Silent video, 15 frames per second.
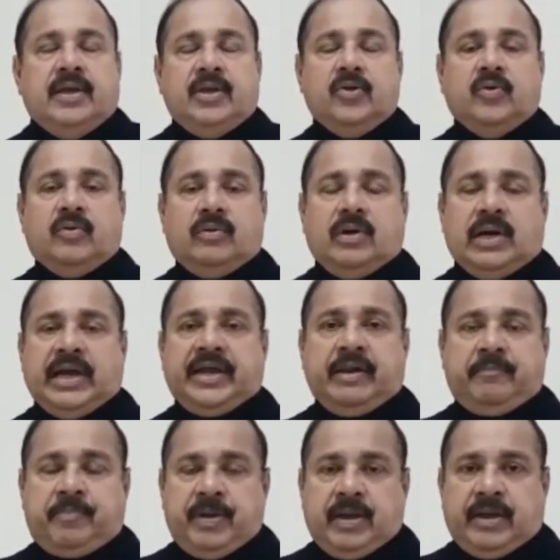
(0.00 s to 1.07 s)
Now, I
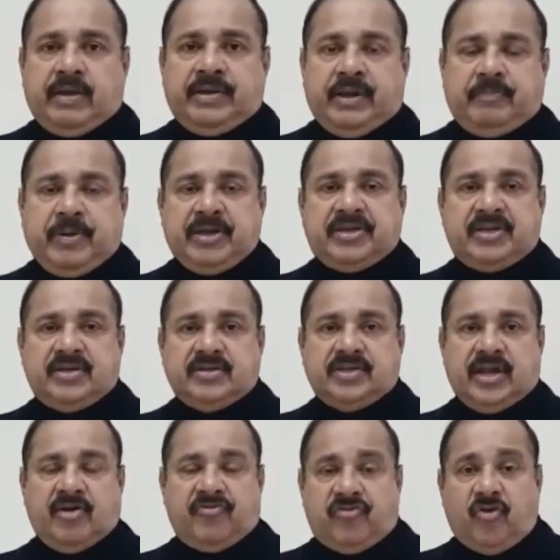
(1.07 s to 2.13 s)
repeat, I repeat,
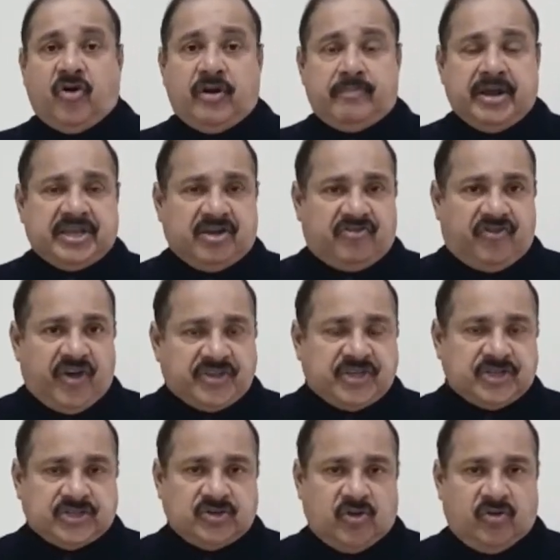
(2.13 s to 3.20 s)
there are four major
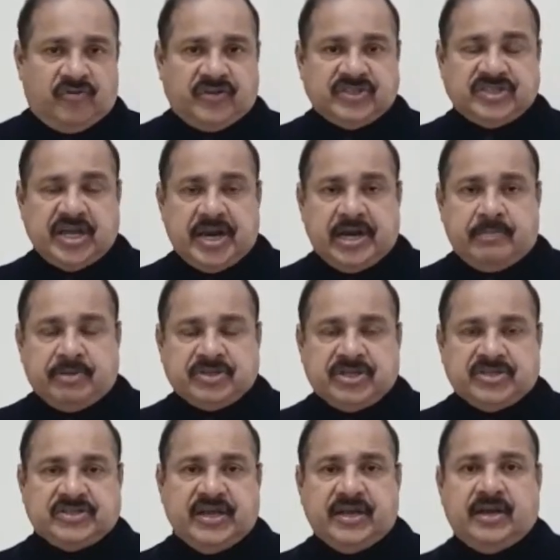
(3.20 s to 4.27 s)
phases of a standard
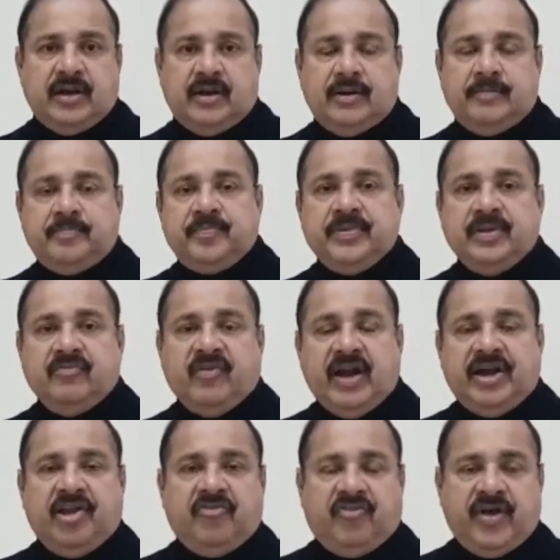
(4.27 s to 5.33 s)
business cycle,
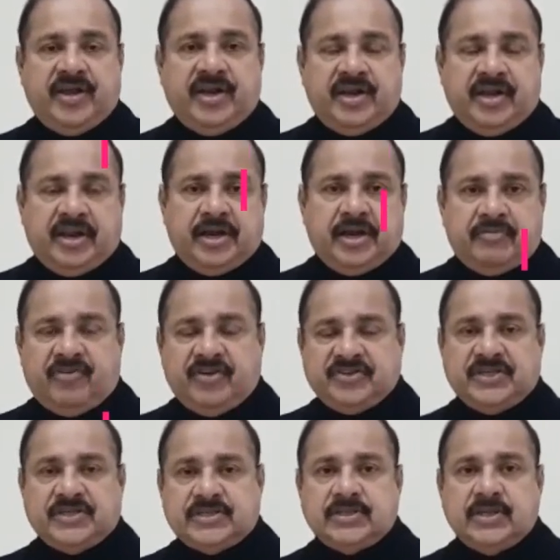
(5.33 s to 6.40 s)
well-defined and integrated
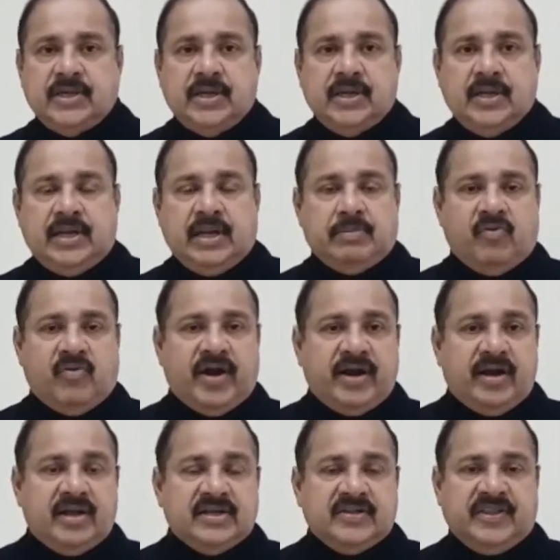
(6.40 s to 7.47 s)
phases. Number
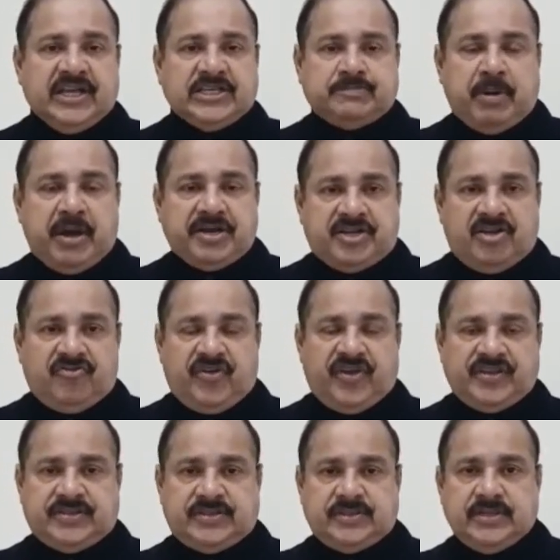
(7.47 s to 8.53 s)
one, the expansion
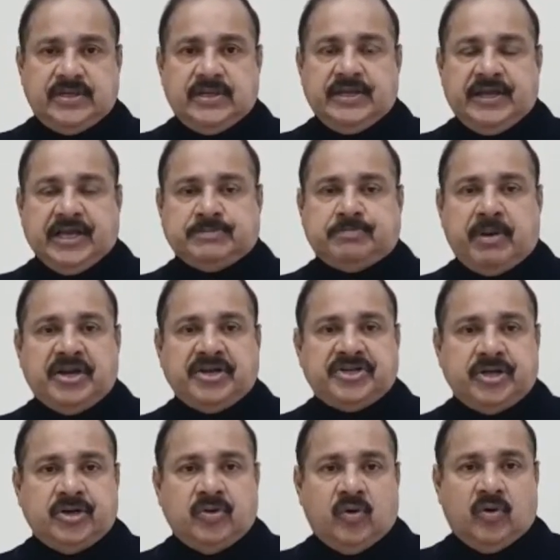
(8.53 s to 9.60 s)
phase,
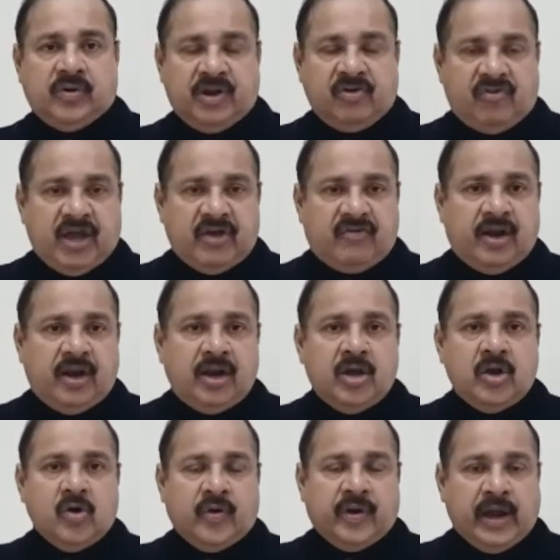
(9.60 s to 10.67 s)
expansion or revival
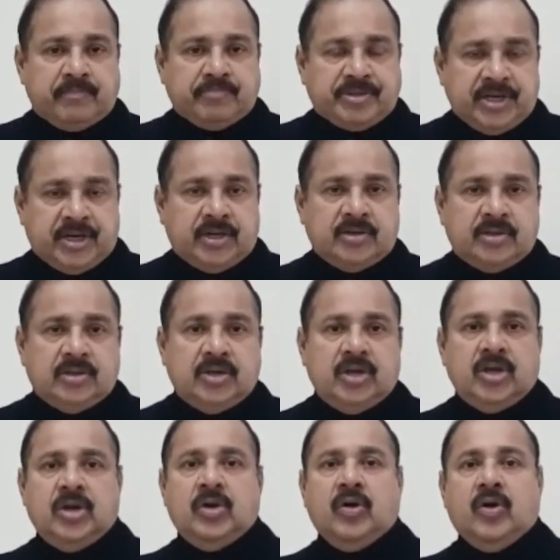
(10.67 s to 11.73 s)
or upturn
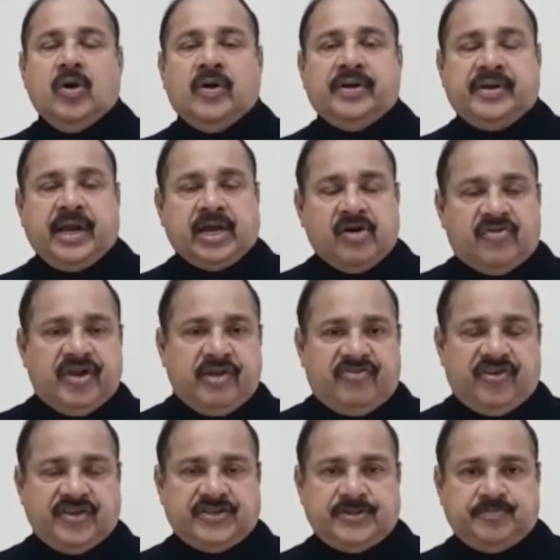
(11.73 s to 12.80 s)
or recovery
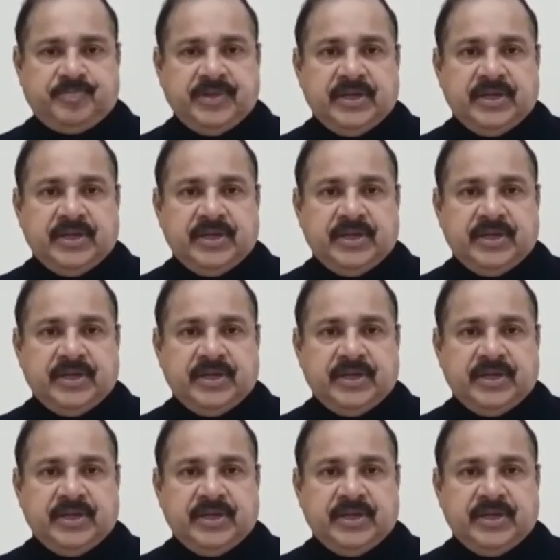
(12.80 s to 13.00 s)
phase.